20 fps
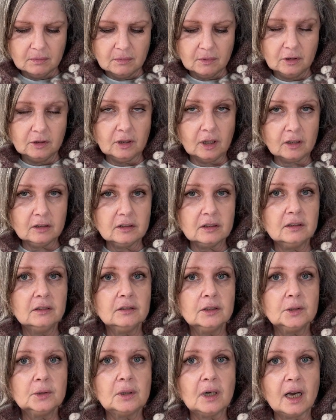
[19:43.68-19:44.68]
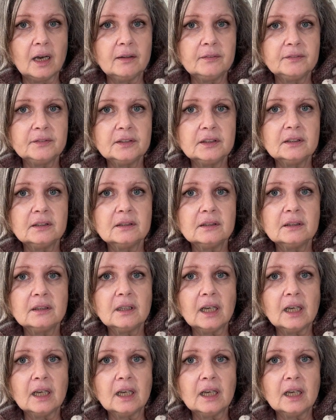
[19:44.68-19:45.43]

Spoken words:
an arts and crafts